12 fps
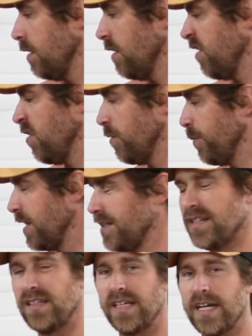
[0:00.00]
they were
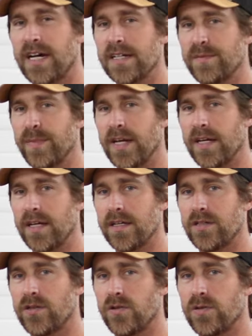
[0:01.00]
basically cosmetic
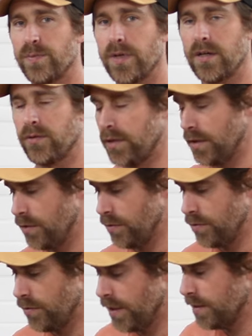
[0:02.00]
issues, but I wanted to
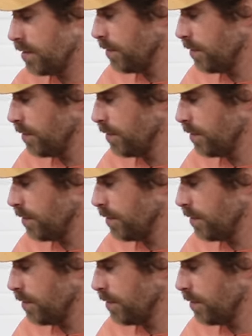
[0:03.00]
address